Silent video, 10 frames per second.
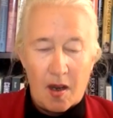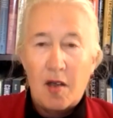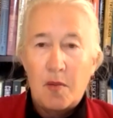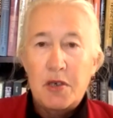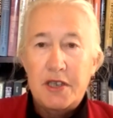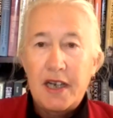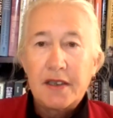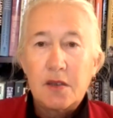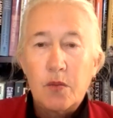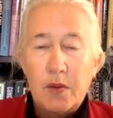Uh,
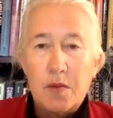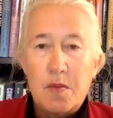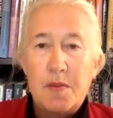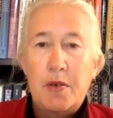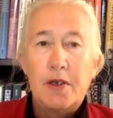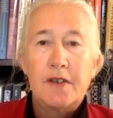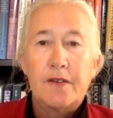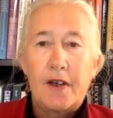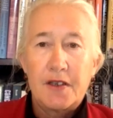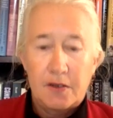projected we would be burning
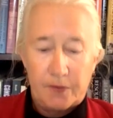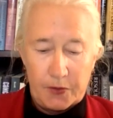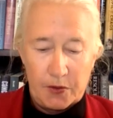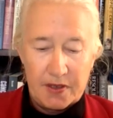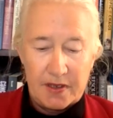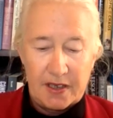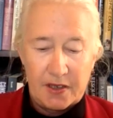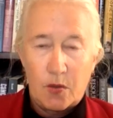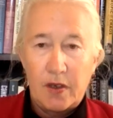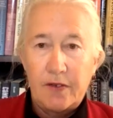fossil fuels until
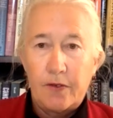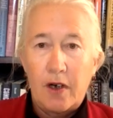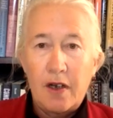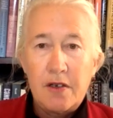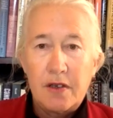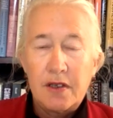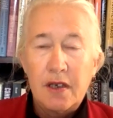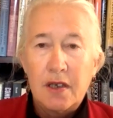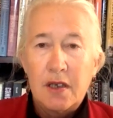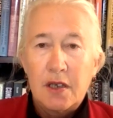twenty-four hundred,
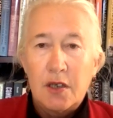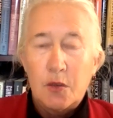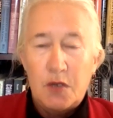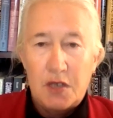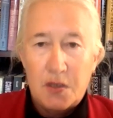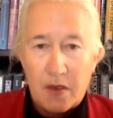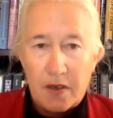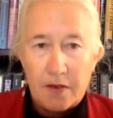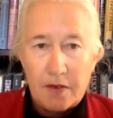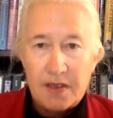which is one of
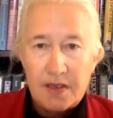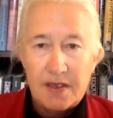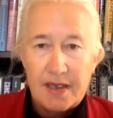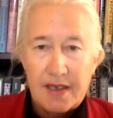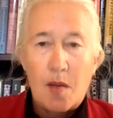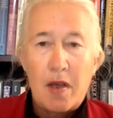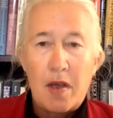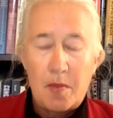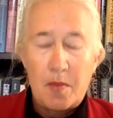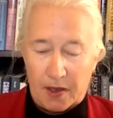the reasons they come
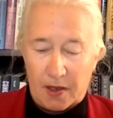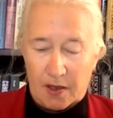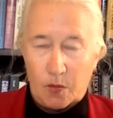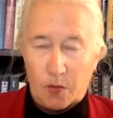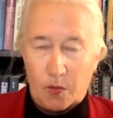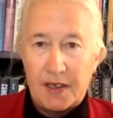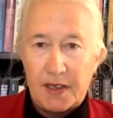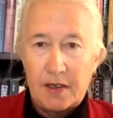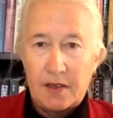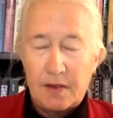up
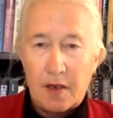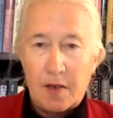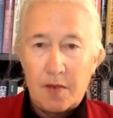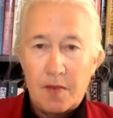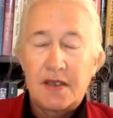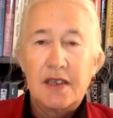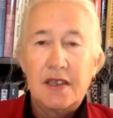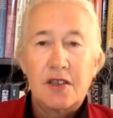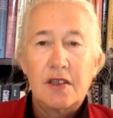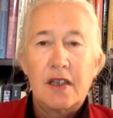with their um,
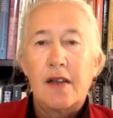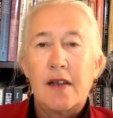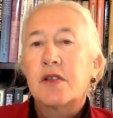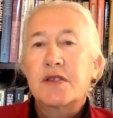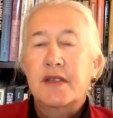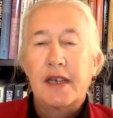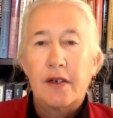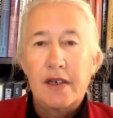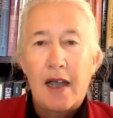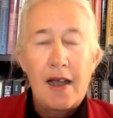extinction level,
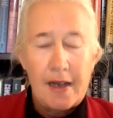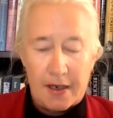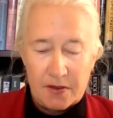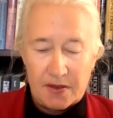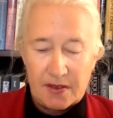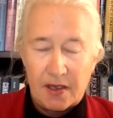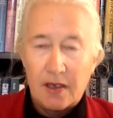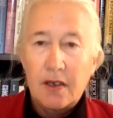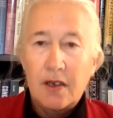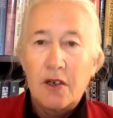scary hothouse
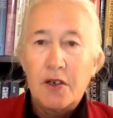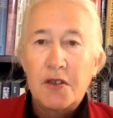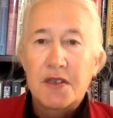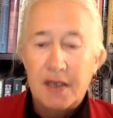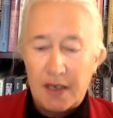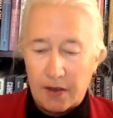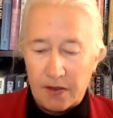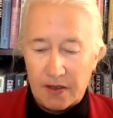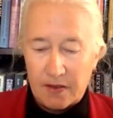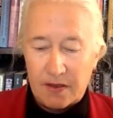Earth
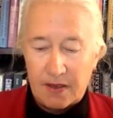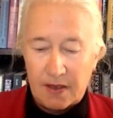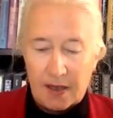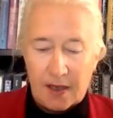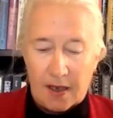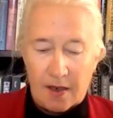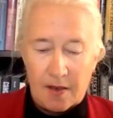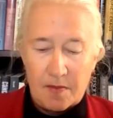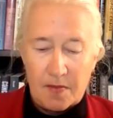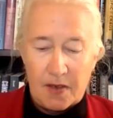scenarios
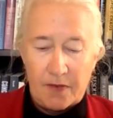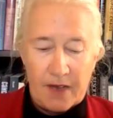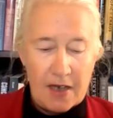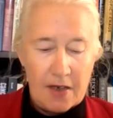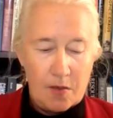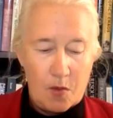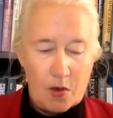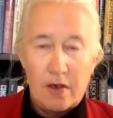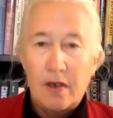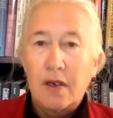um, of eight or
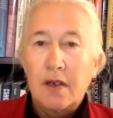more.